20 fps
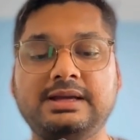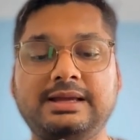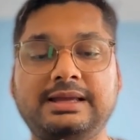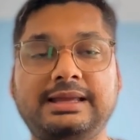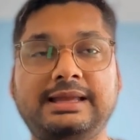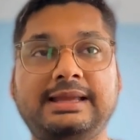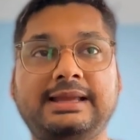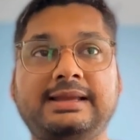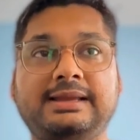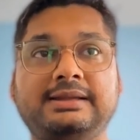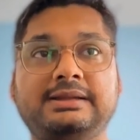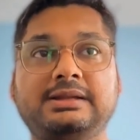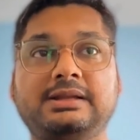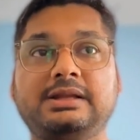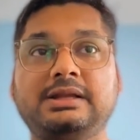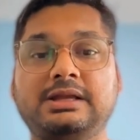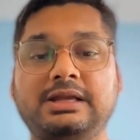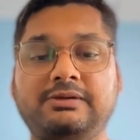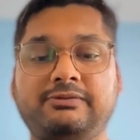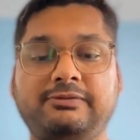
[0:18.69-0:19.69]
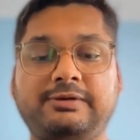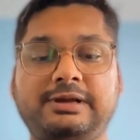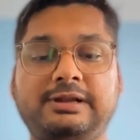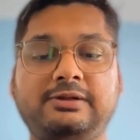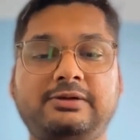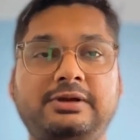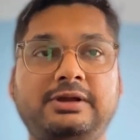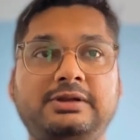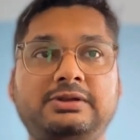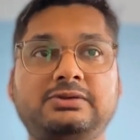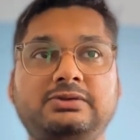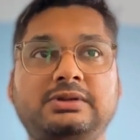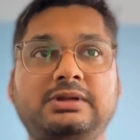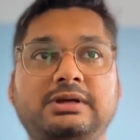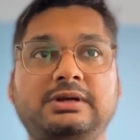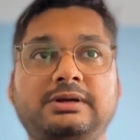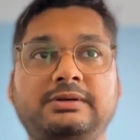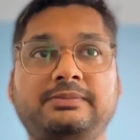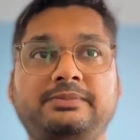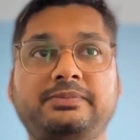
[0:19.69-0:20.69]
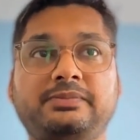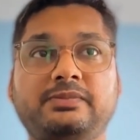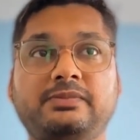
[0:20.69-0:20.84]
And if I look into the